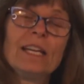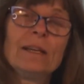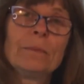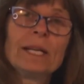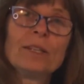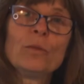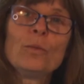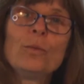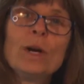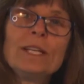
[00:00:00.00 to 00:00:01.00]
But
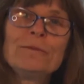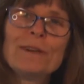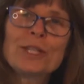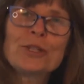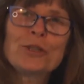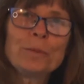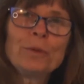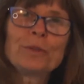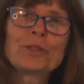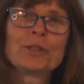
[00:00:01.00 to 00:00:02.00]
what
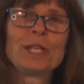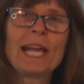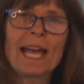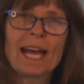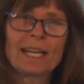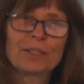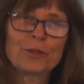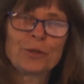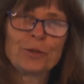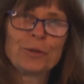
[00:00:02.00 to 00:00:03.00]
vegetables could I add
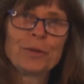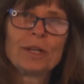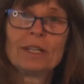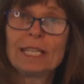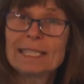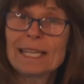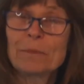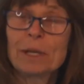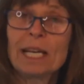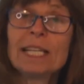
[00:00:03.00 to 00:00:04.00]
to, let's say,
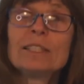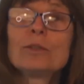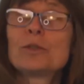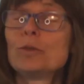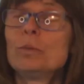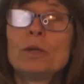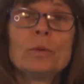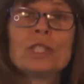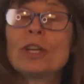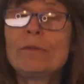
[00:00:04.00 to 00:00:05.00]
my lentil soup, or
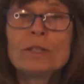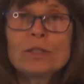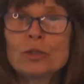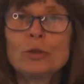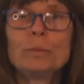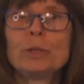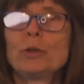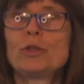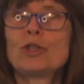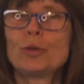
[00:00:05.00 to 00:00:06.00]
whichever soup
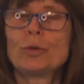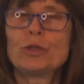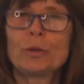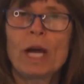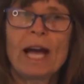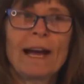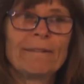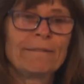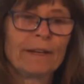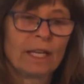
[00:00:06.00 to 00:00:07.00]
you choose to have
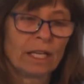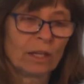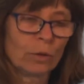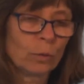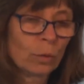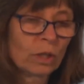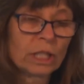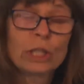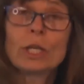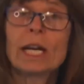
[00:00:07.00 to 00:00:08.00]
or
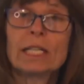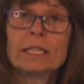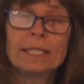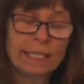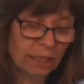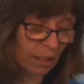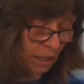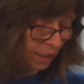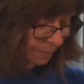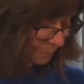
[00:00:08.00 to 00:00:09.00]
you got a deal on?